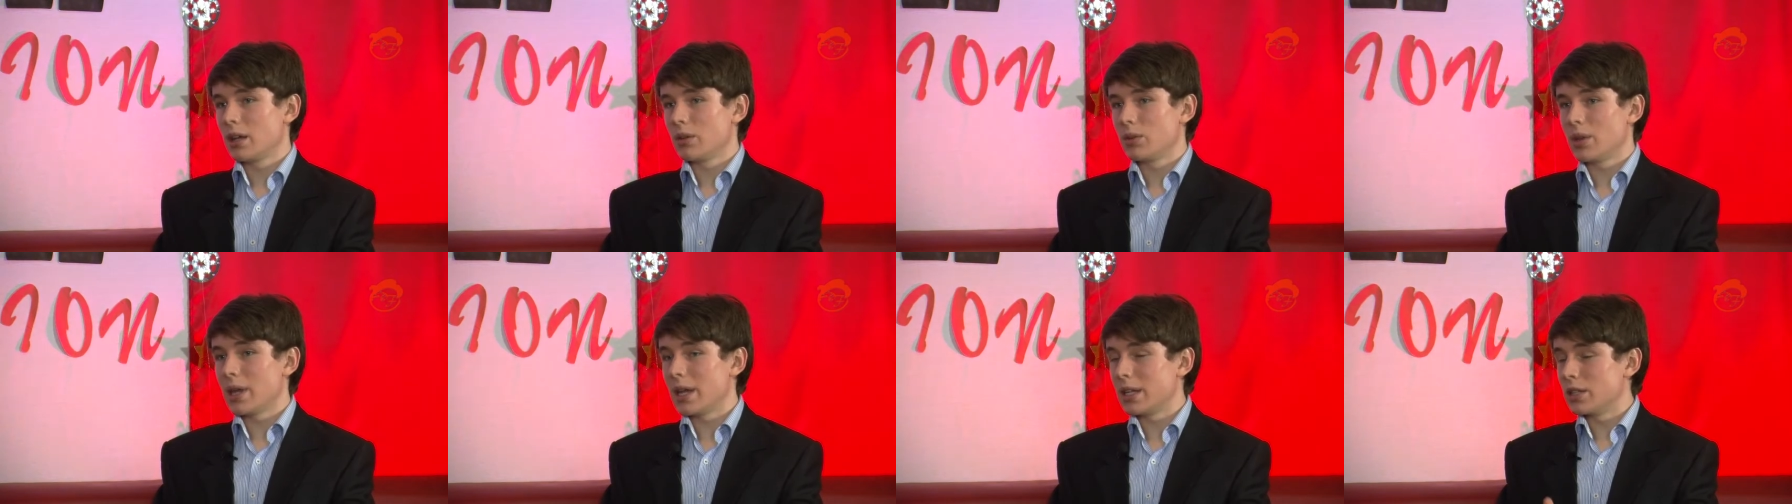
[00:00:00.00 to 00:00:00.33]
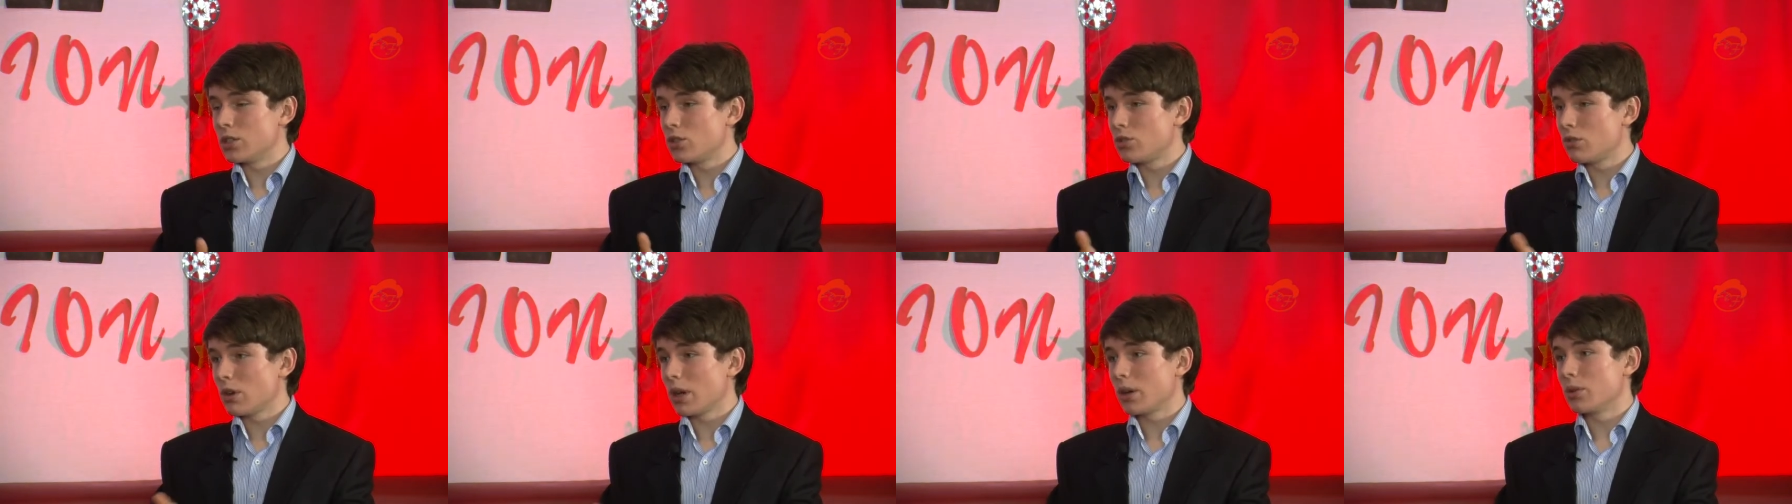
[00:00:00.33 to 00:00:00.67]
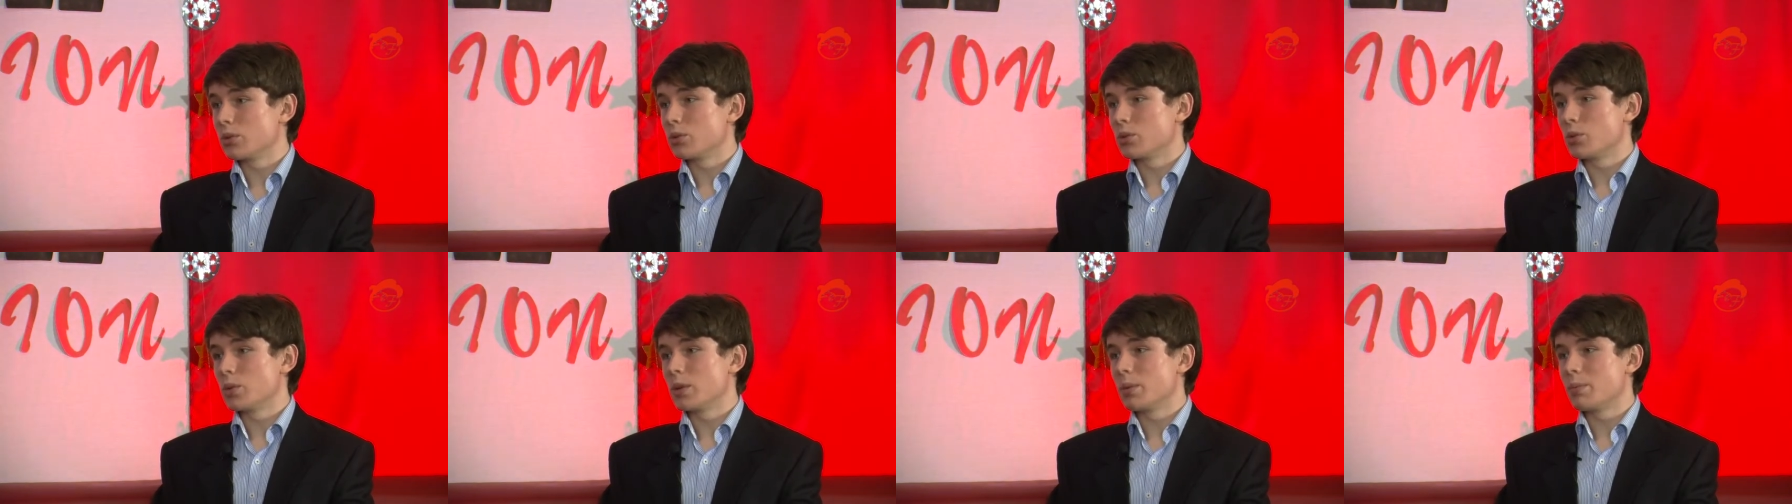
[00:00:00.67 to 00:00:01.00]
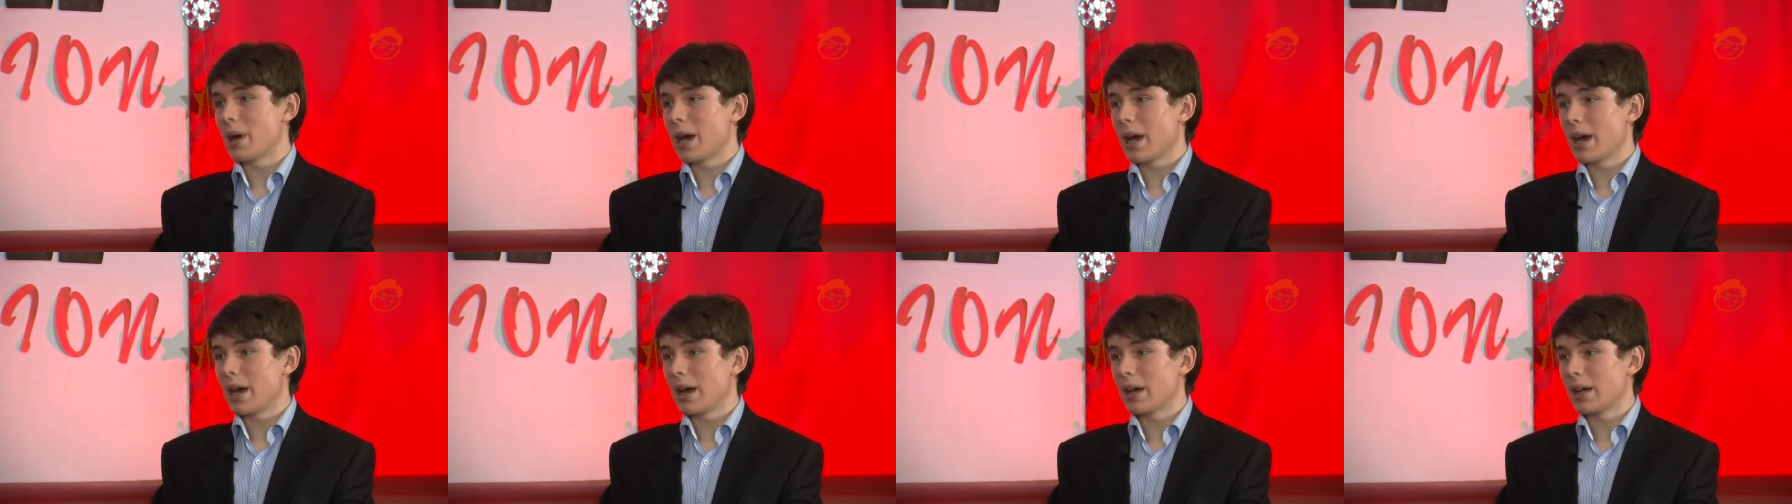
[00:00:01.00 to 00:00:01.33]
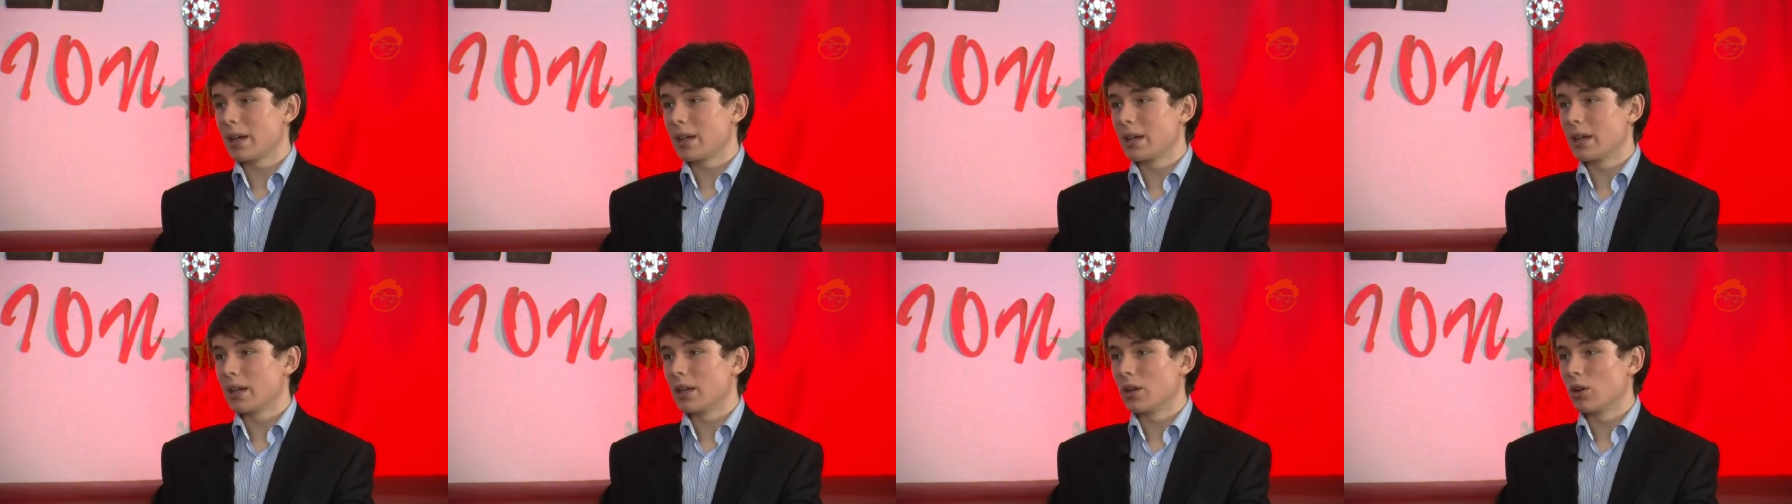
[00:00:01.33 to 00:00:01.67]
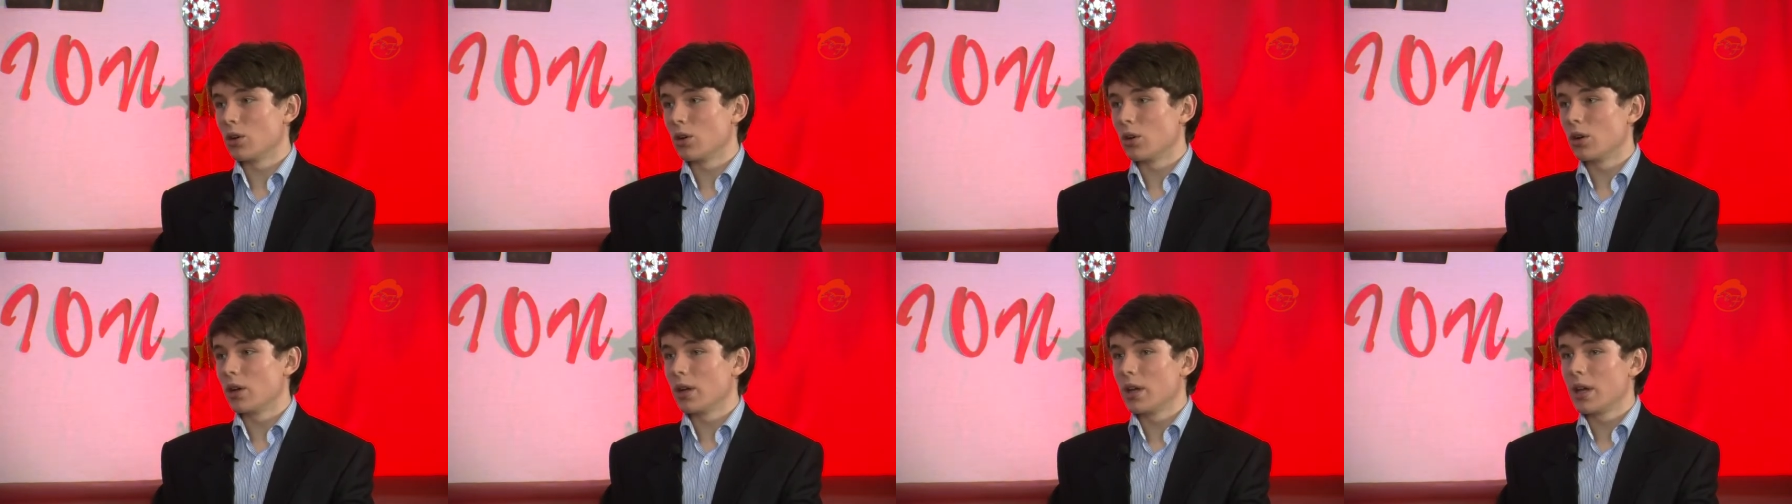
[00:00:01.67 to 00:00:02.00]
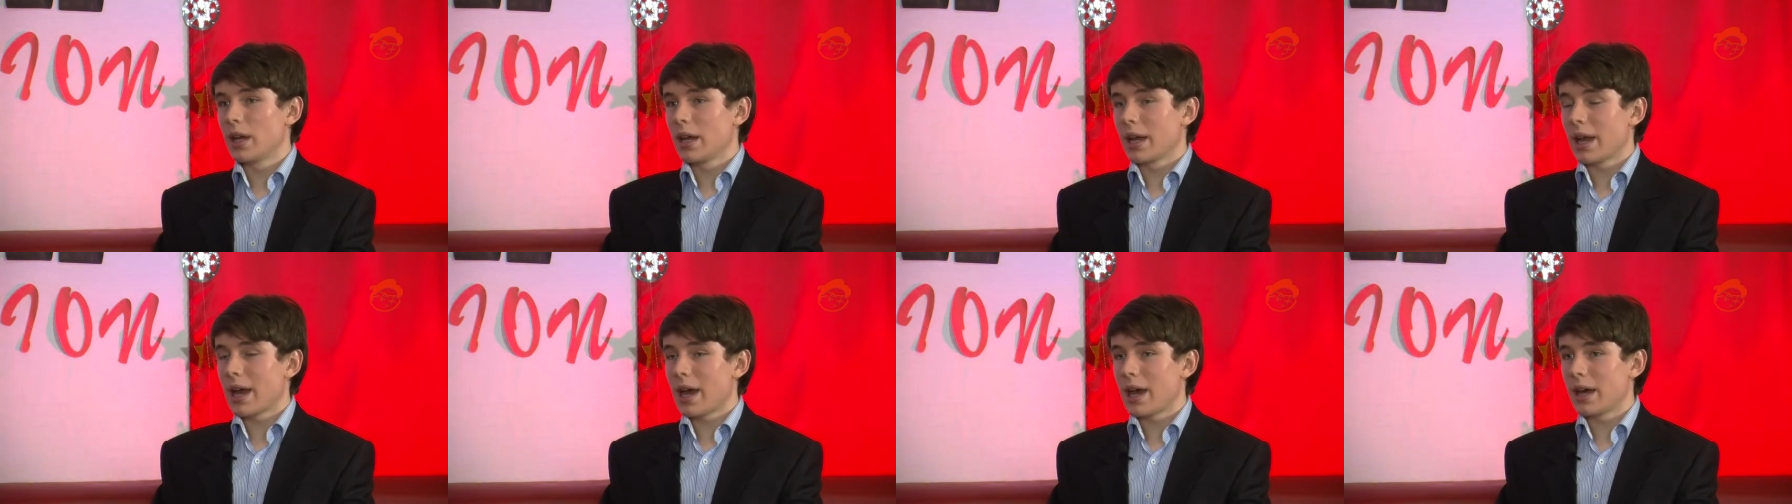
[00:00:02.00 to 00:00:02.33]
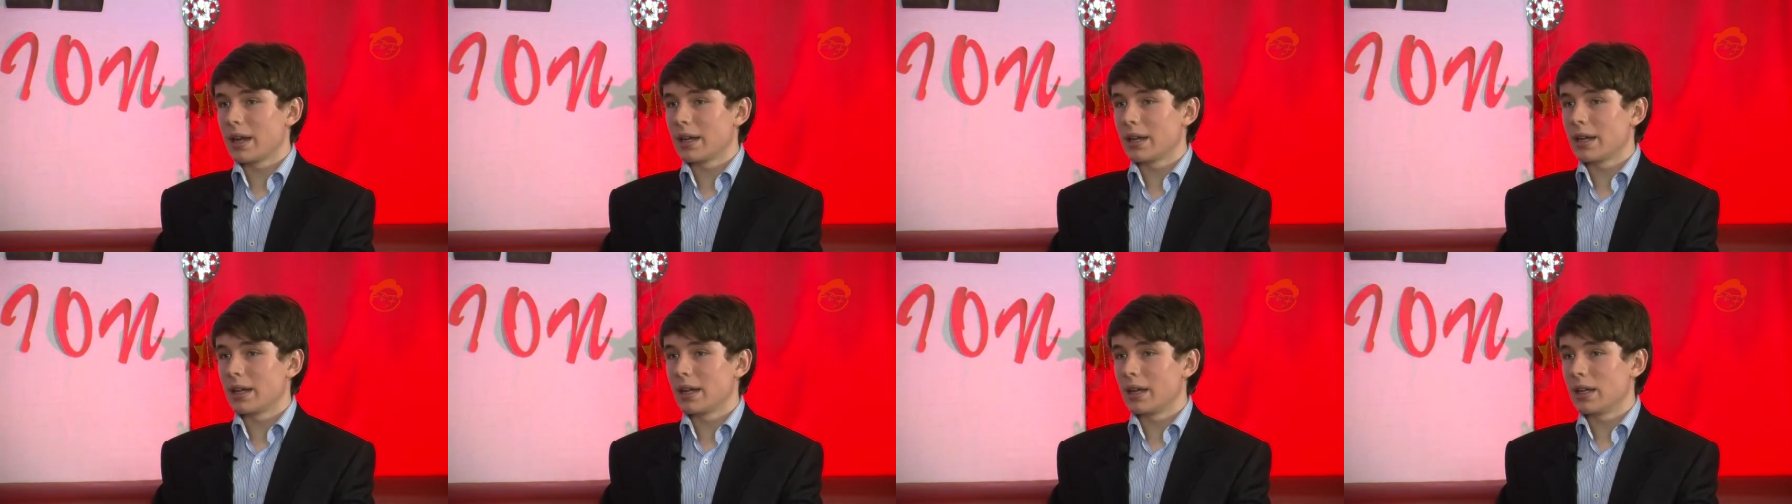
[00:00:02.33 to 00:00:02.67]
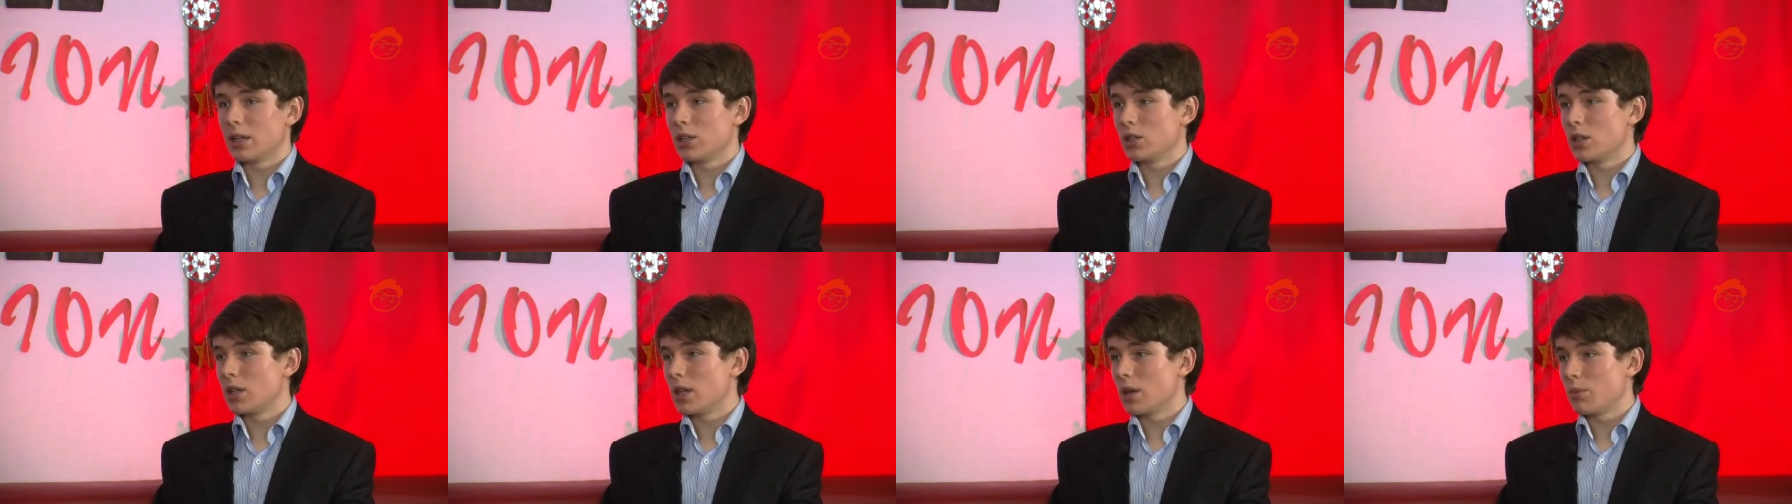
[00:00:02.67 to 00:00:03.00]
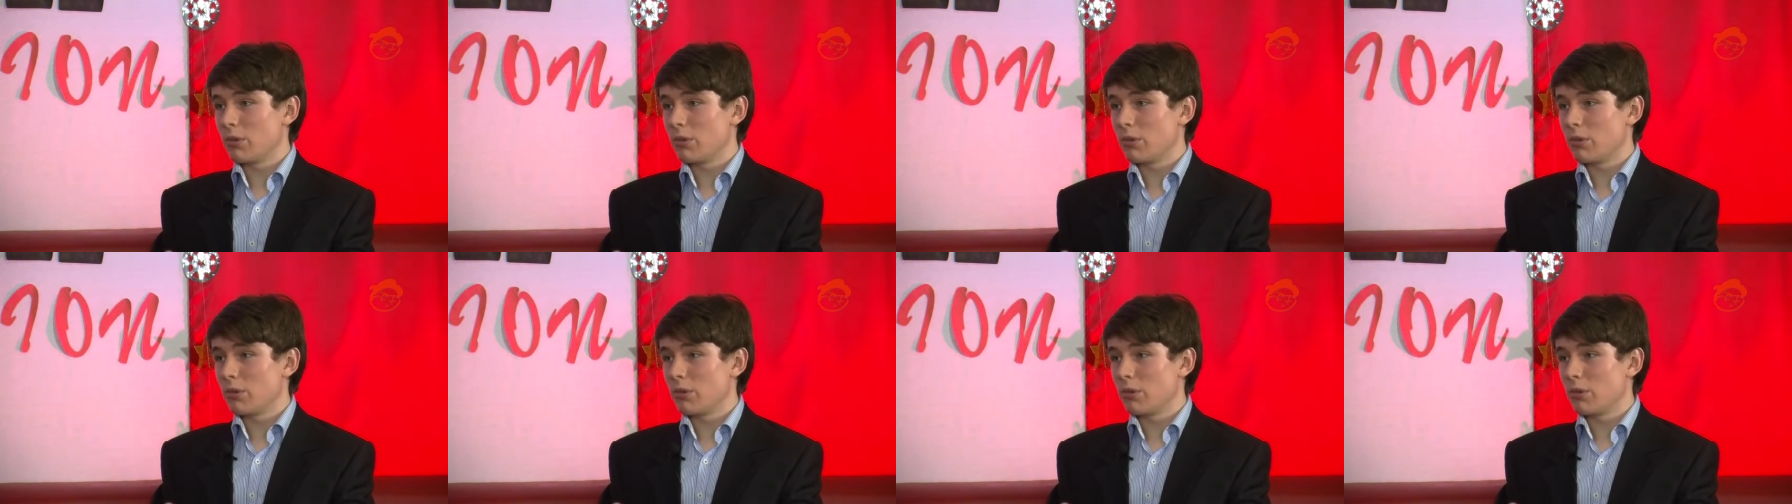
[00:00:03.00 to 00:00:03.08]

then struggles with parking or can't get into their